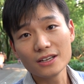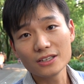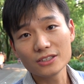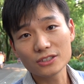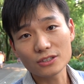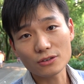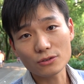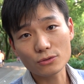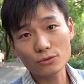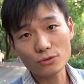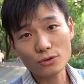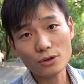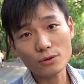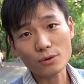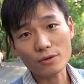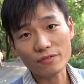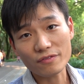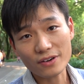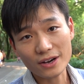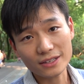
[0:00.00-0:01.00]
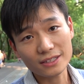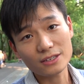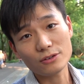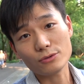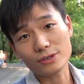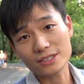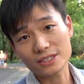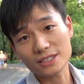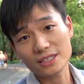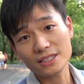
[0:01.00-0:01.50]
So Google will finally
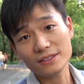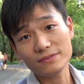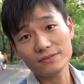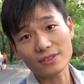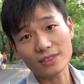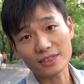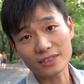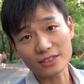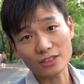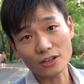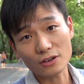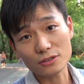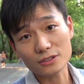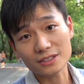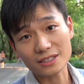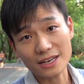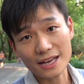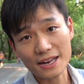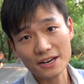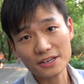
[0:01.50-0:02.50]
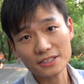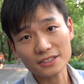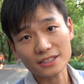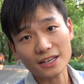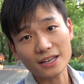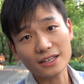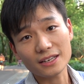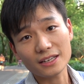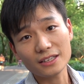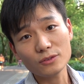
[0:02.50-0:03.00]
receive those letters and